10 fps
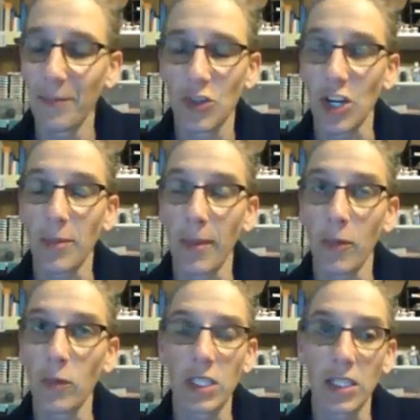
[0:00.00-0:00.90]
Trying to
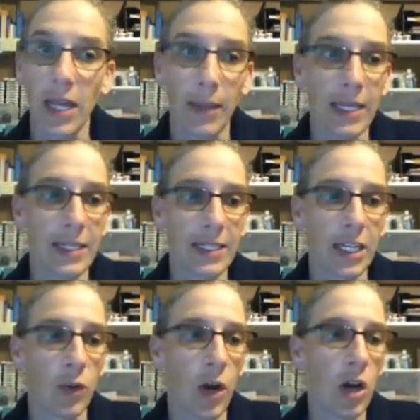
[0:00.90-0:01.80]
remember which name I need to
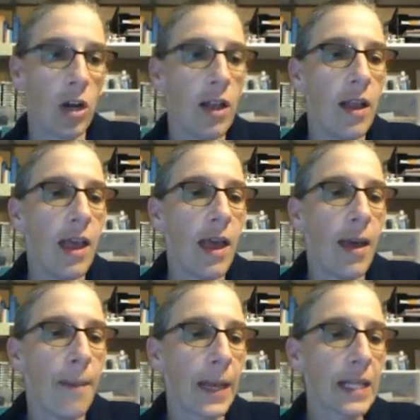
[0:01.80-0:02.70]
tell you all.
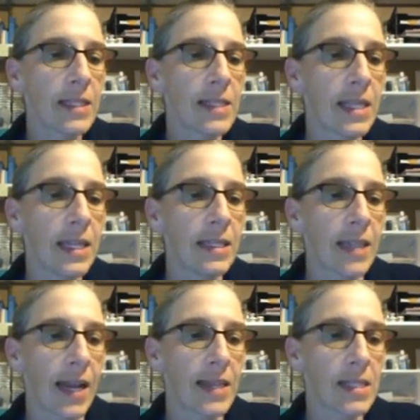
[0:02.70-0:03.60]
Meclizine,
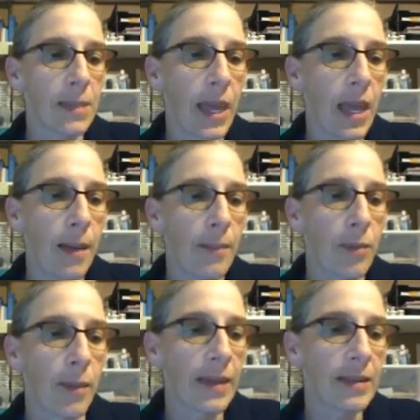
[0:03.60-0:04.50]
diazepam,
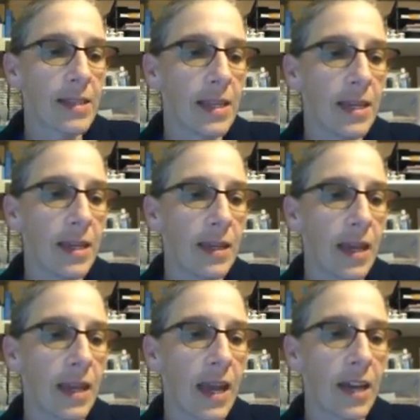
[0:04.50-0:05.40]
promethazine,
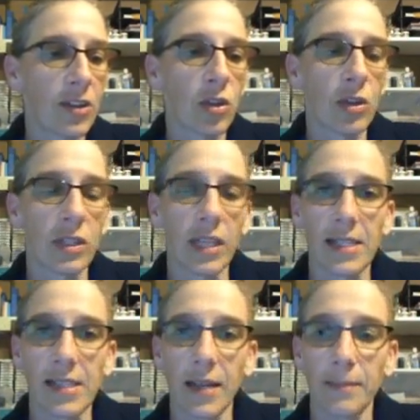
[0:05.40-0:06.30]
and
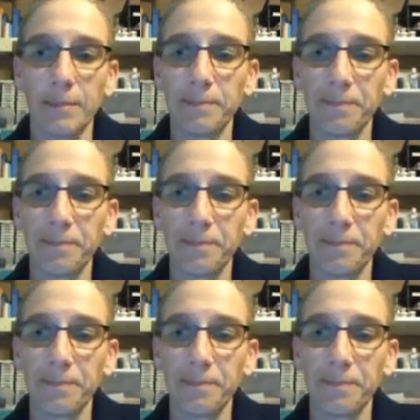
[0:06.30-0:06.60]
hydrochlorothiazide.